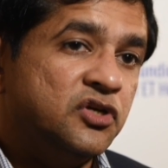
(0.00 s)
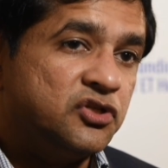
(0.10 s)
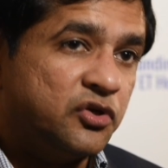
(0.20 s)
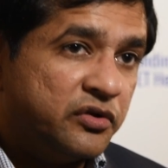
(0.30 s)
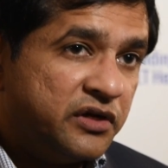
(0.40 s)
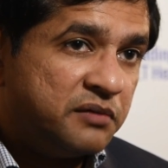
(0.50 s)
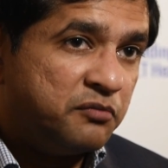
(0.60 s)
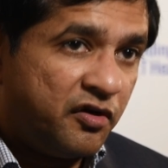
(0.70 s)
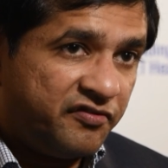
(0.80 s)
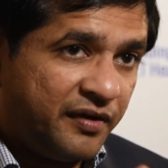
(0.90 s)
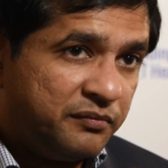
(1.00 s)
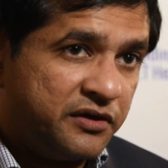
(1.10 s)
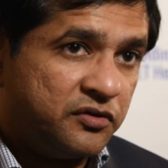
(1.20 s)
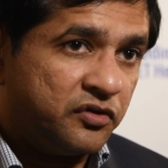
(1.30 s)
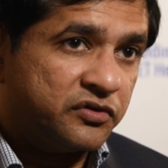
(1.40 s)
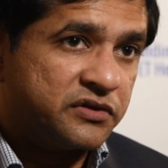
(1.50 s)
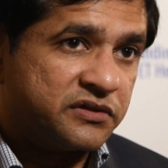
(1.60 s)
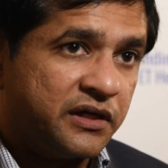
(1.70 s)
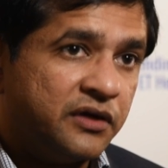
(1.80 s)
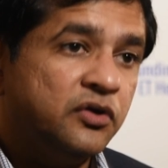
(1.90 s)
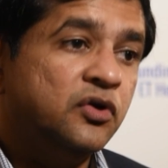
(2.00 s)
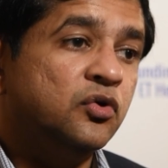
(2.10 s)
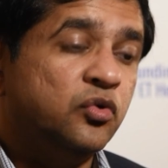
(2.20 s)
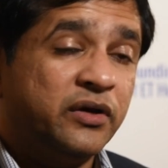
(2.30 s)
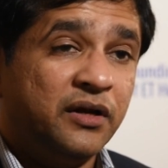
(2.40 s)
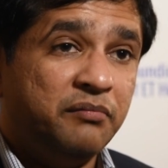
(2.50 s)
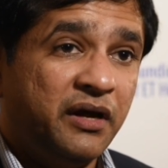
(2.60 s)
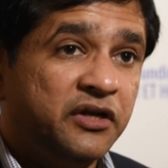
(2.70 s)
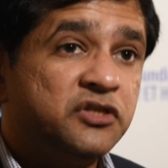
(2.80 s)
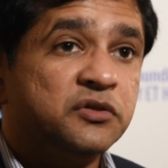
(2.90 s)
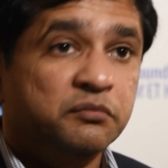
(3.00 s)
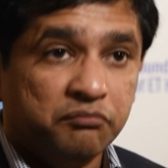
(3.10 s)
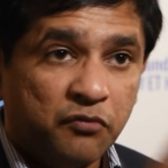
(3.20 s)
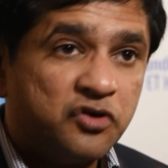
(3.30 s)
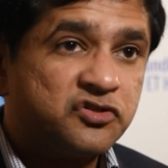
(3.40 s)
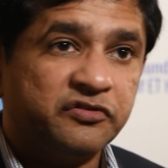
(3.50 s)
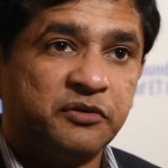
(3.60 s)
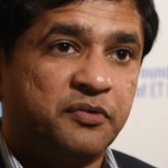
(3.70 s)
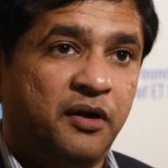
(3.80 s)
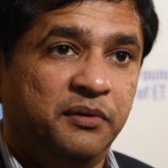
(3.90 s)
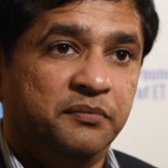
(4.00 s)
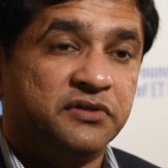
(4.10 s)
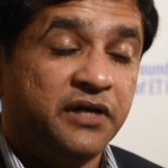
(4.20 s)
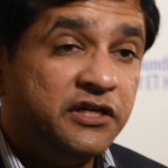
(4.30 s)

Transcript: So you need more family doctors there who can manage most of the problems,